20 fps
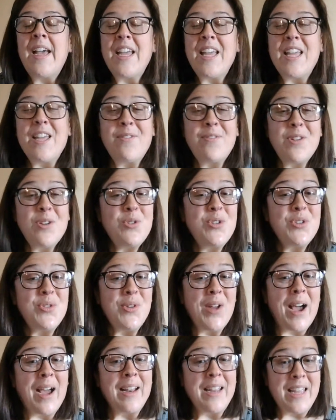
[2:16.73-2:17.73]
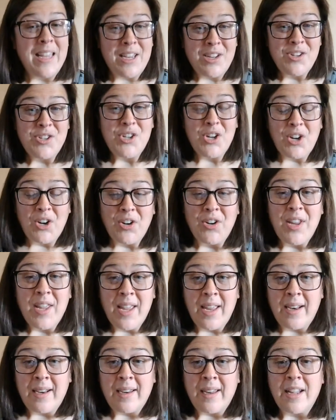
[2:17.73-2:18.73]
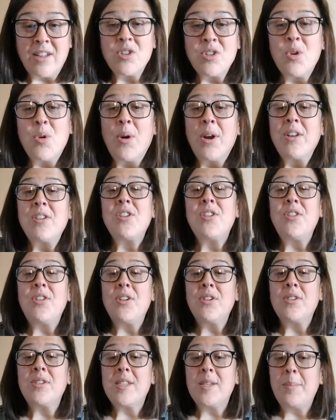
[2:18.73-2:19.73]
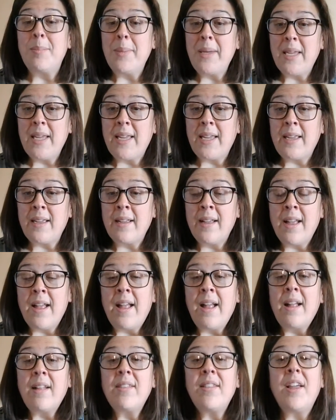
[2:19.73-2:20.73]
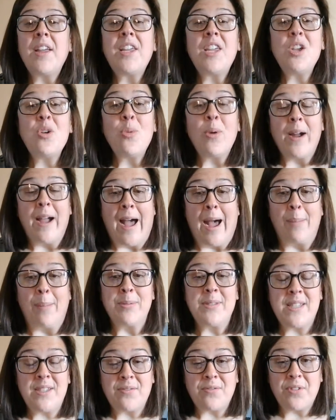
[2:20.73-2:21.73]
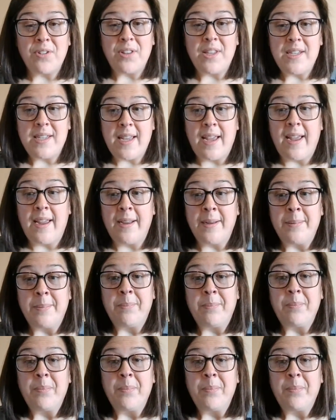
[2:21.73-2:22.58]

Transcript: If you do not hit Turn In, it's going to look to me like you were absent for the day.